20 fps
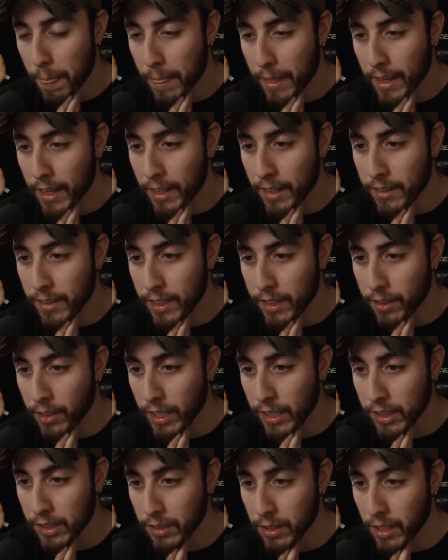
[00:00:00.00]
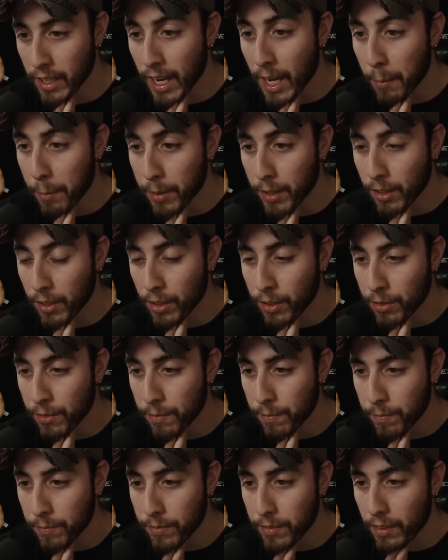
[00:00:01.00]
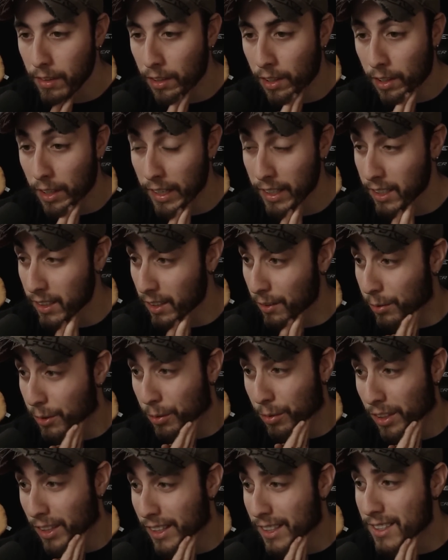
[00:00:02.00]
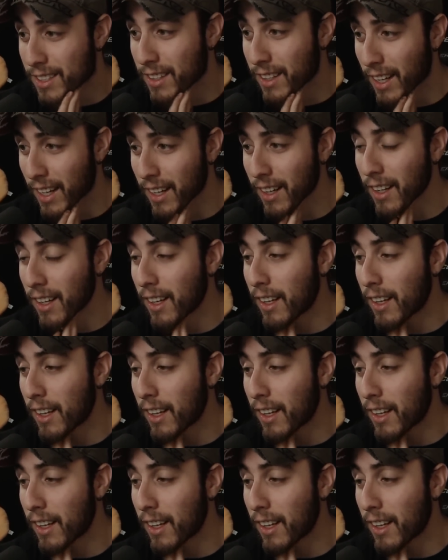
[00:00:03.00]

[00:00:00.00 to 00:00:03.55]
and that you're actually happy alone. I can definitely relate to that.